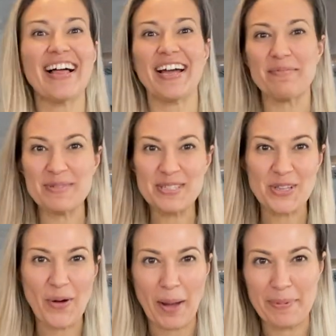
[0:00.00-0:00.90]
I'm
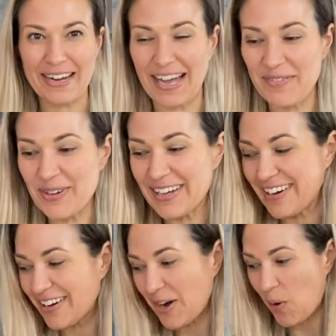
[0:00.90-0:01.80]
so happy to have you
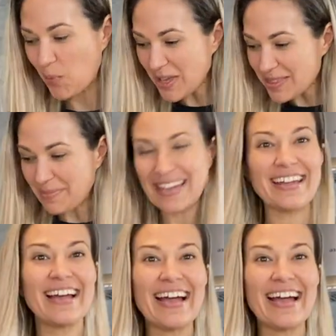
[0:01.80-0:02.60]
here with me,